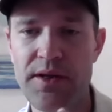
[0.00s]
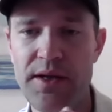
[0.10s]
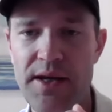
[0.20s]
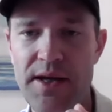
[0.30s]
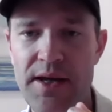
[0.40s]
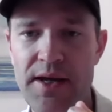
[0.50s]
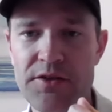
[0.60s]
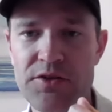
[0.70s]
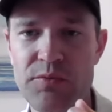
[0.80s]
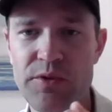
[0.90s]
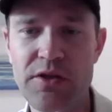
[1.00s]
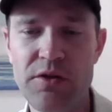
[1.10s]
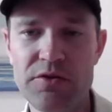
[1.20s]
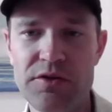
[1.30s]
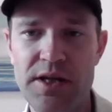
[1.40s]
And so we
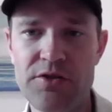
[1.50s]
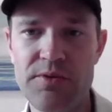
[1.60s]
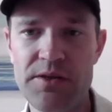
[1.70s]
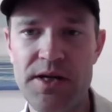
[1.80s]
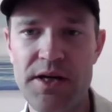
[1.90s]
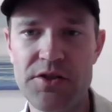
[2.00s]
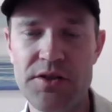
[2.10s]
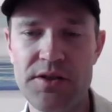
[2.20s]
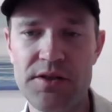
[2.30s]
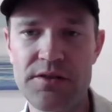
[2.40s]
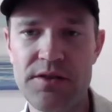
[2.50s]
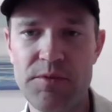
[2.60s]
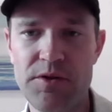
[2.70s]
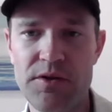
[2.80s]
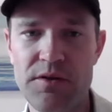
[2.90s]
closed that transaction in the
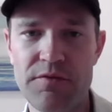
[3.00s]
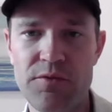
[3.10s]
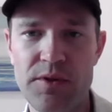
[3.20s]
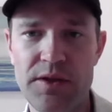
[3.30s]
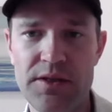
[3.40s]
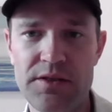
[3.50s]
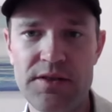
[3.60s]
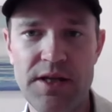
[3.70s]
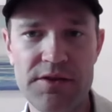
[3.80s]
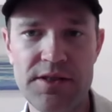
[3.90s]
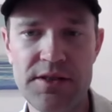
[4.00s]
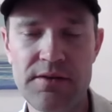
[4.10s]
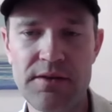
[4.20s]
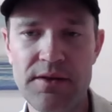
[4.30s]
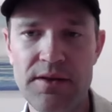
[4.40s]
summer of 2017.
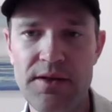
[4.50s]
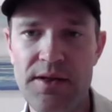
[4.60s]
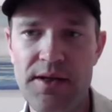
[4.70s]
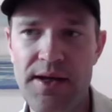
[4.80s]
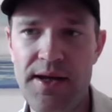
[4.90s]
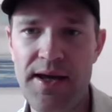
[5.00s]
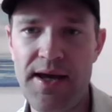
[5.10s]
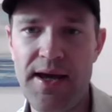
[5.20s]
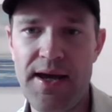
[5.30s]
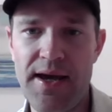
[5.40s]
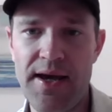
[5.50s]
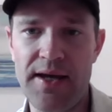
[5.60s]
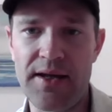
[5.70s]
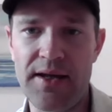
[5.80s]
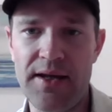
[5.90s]

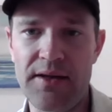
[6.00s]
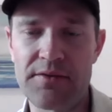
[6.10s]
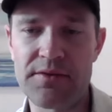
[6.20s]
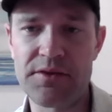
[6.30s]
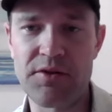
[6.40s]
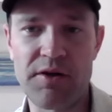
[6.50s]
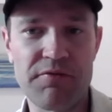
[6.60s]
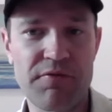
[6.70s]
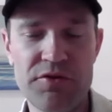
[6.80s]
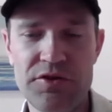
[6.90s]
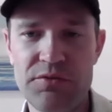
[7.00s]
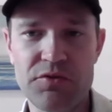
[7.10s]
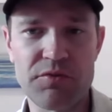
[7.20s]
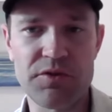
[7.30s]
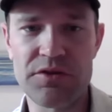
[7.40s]
And, and you know, at first it
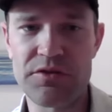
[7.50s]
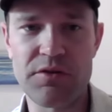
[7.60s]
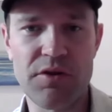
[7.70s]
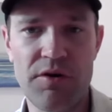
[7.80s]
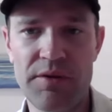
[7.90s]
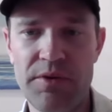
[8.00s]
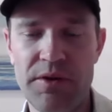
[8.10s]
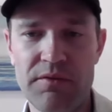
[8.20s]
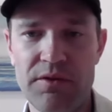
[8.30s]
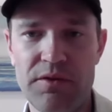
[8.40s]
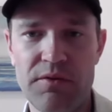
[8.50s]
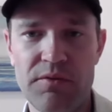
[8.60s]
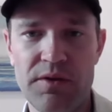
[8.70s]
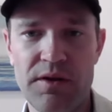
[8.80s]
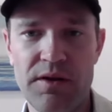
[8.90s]
was really slow going, but you know,
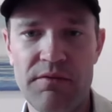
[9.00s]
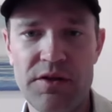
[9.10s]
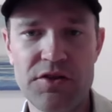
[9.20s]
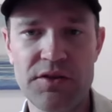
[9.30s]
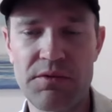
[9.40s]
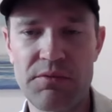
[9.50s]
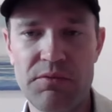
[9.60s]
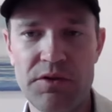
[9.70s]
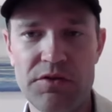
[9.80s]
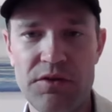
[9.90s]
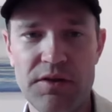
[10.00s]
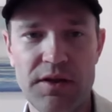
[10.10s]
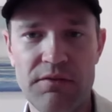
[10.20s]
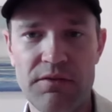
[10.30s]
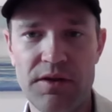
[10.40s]
uh, eventually we, we, started to get
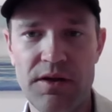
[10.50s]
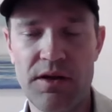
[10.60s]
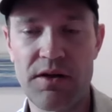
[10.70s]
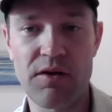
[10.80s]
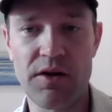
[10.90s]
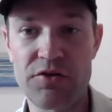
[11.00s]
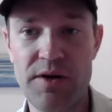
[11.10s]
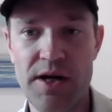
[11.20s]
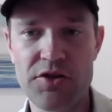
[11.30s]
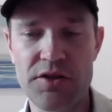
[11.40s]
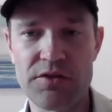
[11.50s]
uh, a lot of traction.